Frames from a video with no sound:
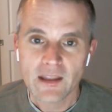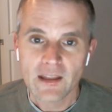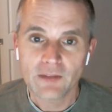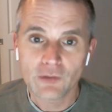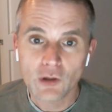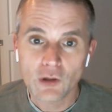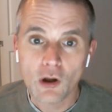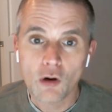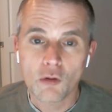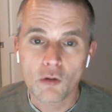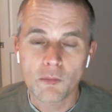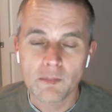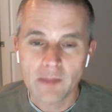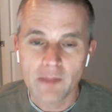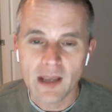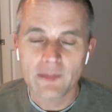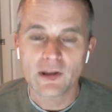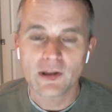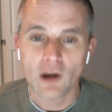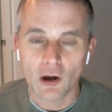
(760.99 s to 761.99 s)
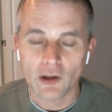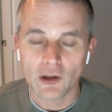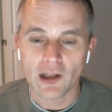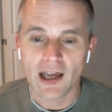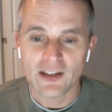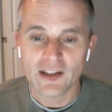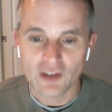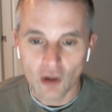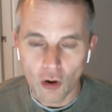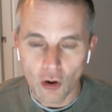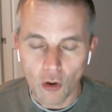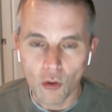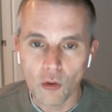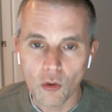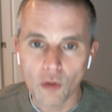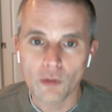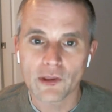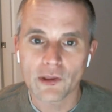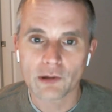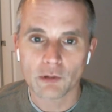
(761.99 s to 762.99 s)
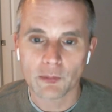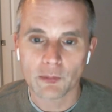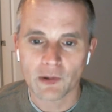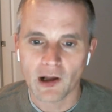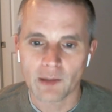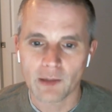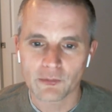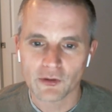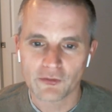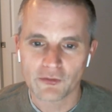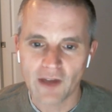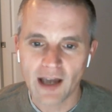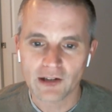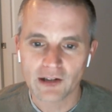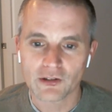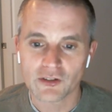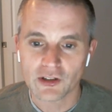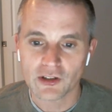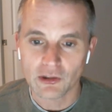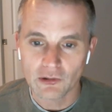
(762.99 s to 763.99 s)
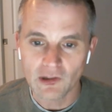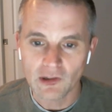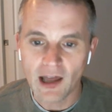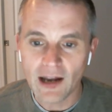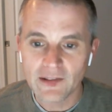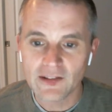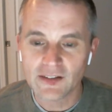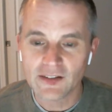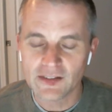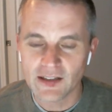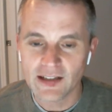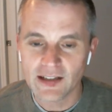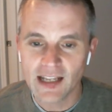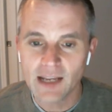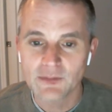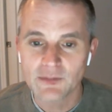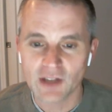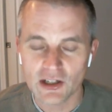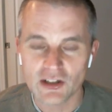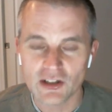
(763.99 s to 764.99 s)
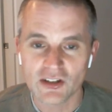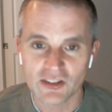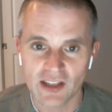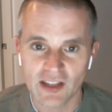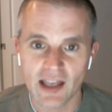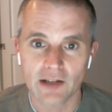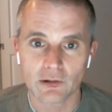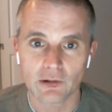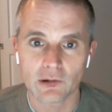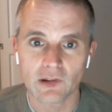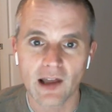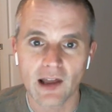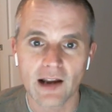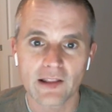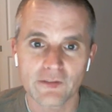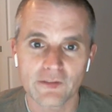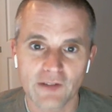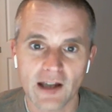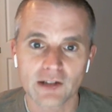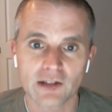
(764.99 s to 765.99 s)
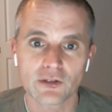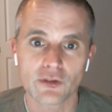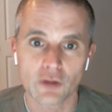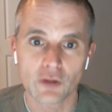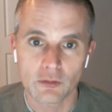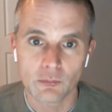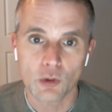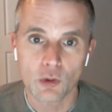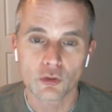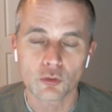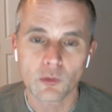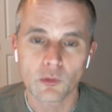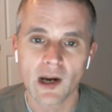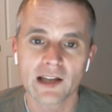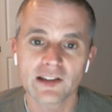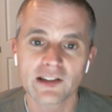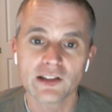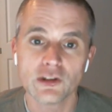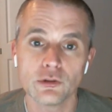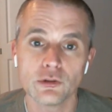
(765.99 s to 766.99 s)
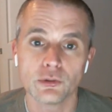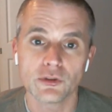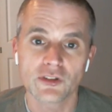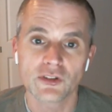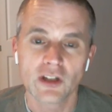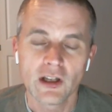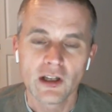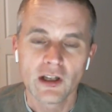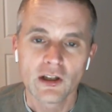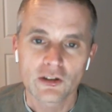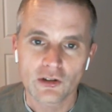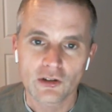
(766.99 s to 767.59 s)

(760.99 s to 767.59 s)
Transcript: Even though maybe on, as a whole, there were problems with factors here, a lot of these, the names I just said are a lot of the factors that are most widely used.